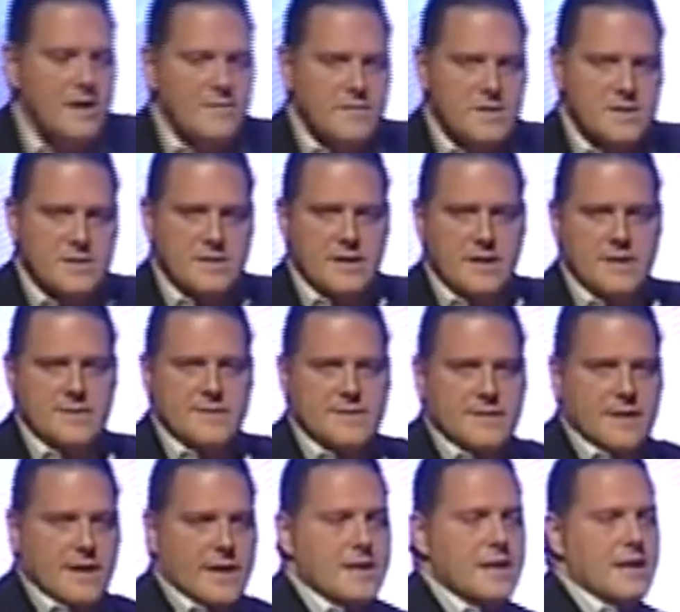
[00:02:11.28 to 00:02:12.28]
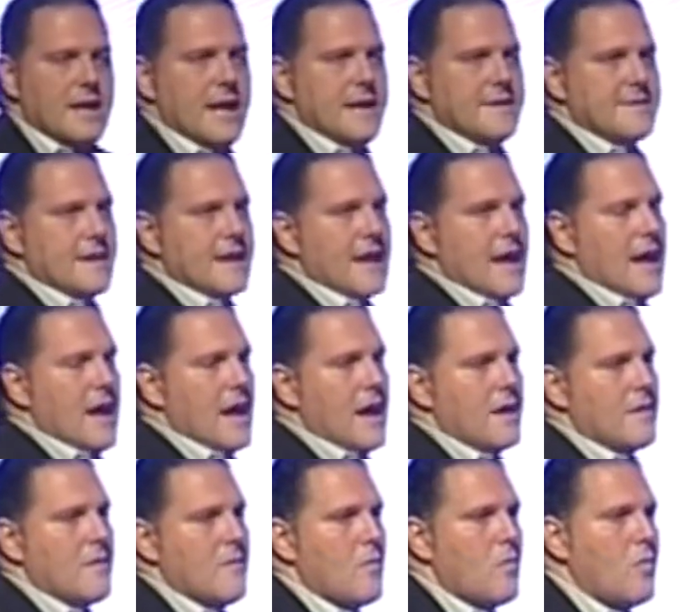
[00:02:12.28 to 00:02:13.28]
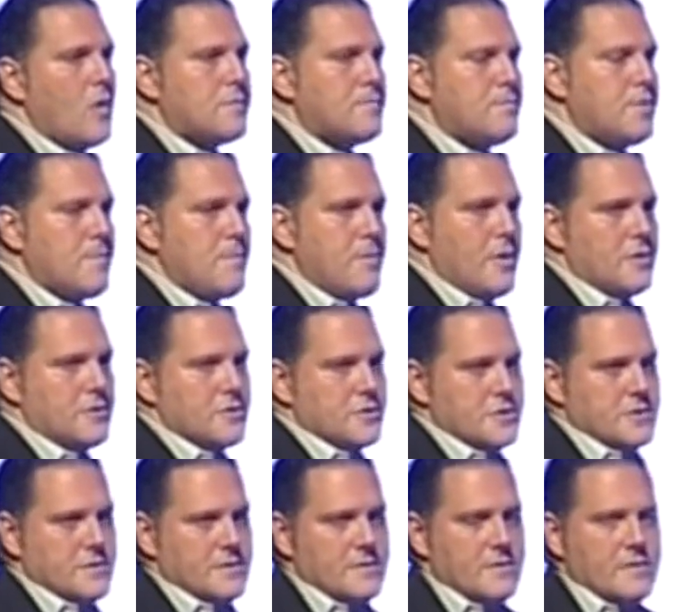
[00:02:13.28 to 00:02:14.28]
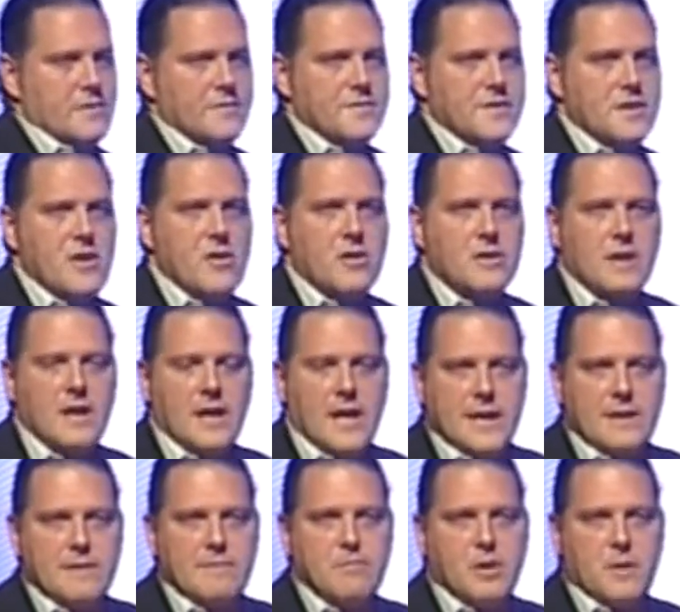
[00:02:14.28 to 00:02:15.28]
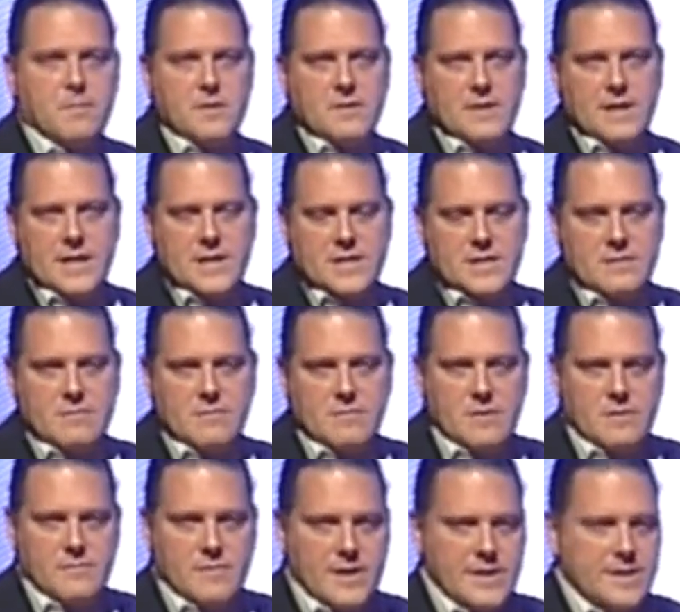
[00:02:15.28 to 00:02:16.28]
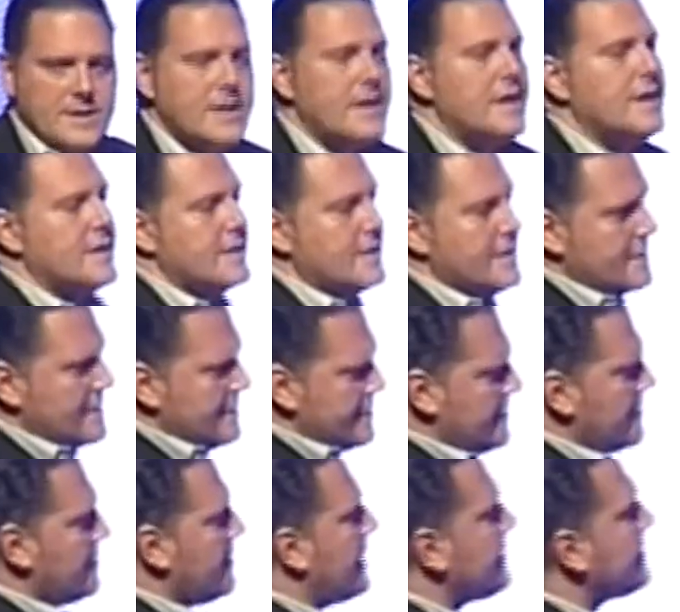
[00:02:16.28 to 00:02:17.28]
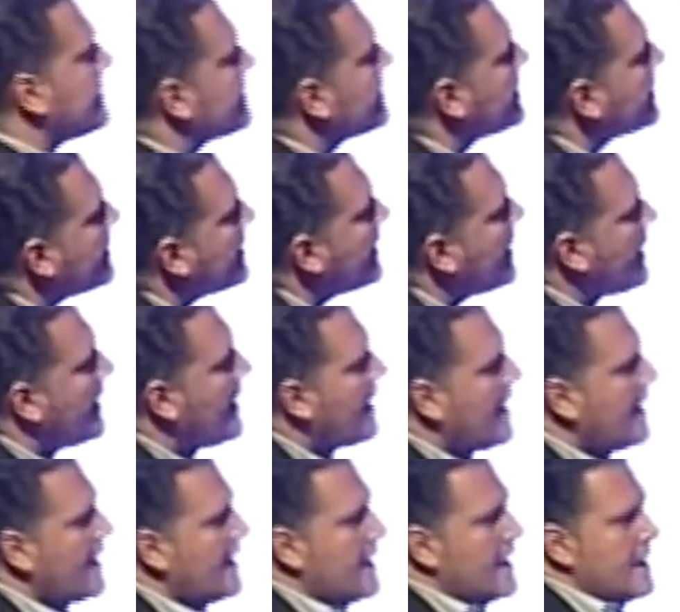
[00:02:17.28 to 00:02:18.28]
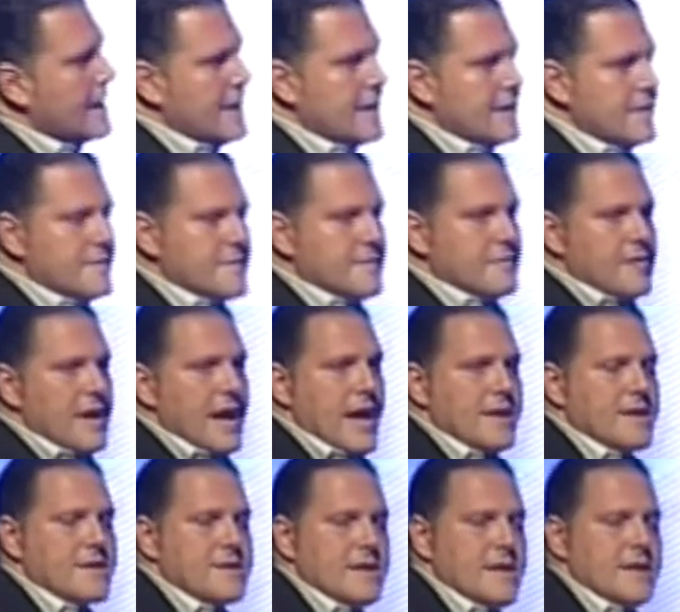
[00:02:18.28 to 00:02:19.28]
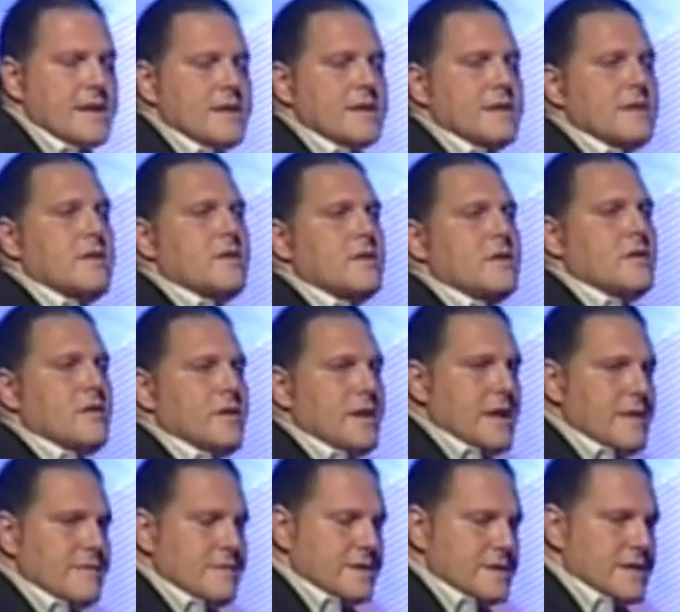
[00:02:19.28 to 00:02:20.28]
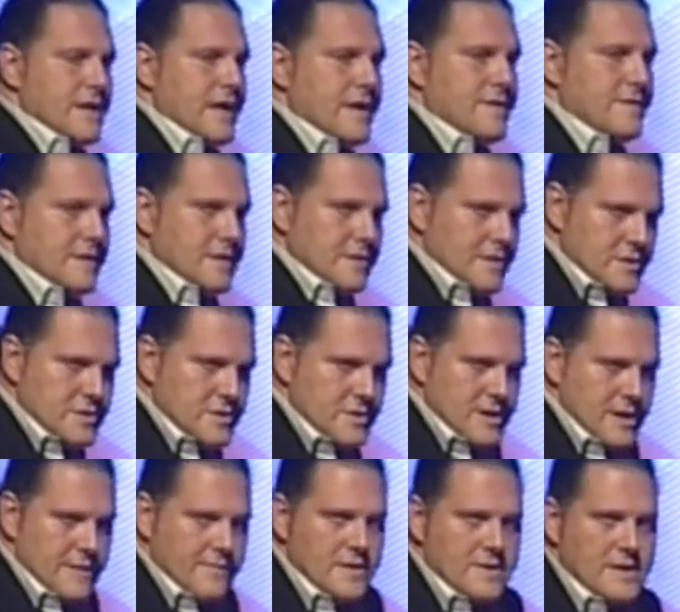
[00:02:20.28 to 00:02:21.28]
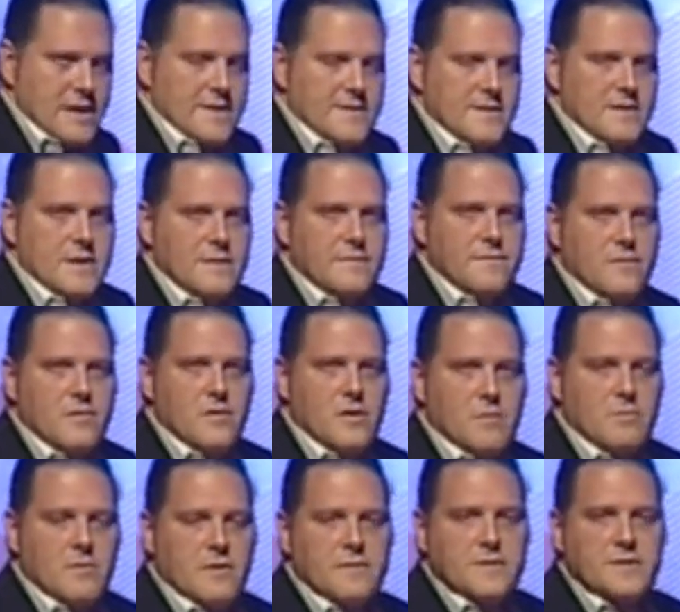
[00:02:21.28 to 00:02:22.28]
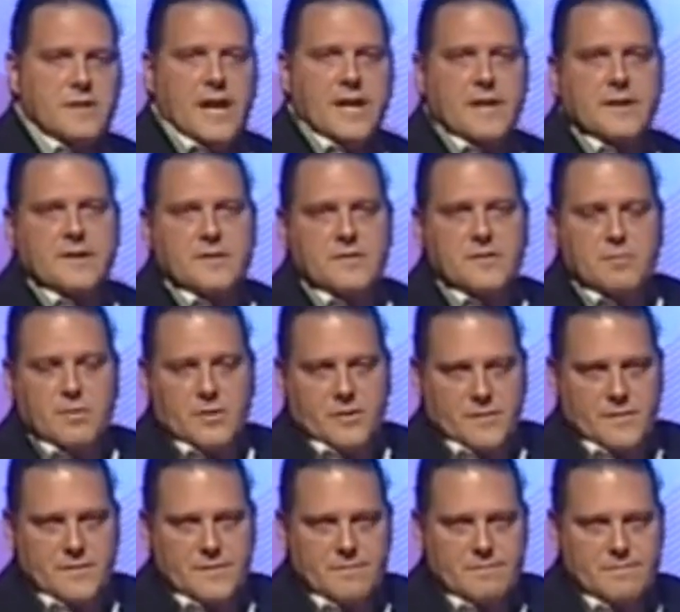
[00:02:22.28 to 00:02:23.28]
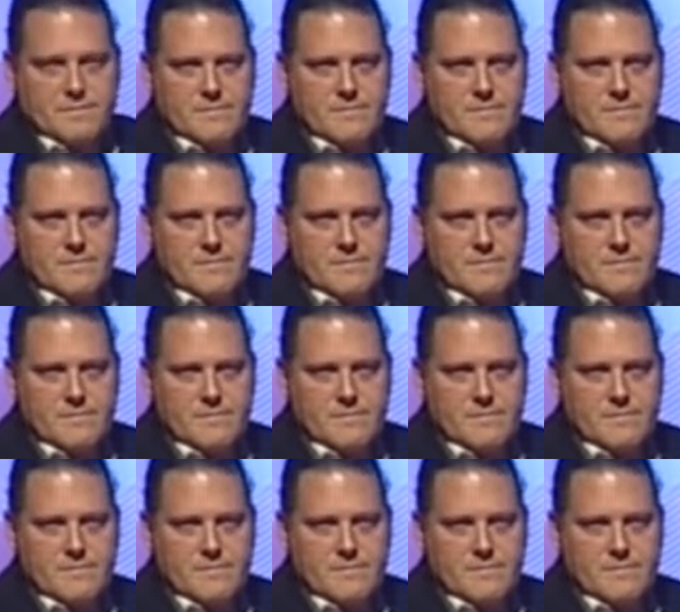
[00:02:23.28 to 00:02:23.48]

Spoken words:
which is analyzing what proportion of the online population worldwide, here it is US, is reacting on advertising, digital advertising, in form of a direct response.